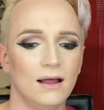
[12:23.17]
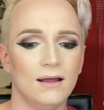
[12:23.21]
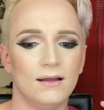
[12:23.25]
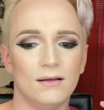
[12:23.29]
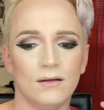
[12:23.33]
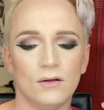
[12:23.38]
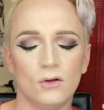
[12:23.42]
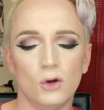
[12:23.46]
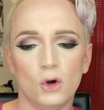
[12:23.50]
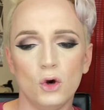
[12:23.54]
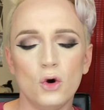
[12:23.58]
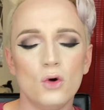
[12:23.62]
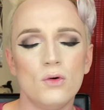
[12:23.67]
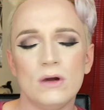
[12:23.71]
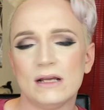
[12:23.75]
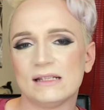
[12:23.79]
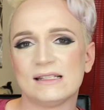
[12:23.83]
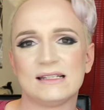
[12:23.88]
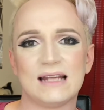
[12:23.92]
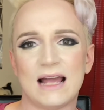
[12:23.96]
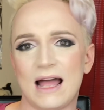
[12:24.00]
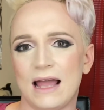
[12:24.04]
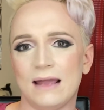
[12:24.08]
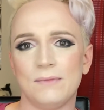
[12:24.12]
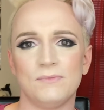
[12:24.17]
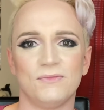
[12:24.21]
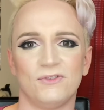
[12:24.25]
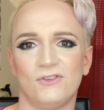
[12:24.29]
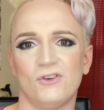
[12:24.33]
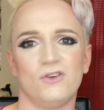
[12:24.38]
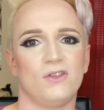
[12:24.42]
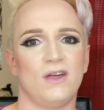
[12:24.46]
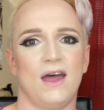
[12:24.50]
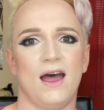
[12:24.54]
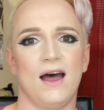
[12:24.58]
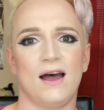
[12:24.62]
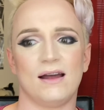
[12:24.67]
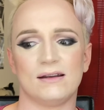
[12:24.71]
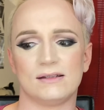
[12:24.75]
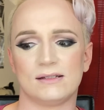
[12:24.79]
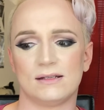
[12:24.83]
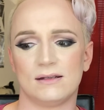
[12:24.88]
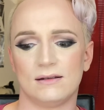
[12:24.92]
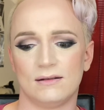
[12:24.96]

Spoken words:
Who has time for that?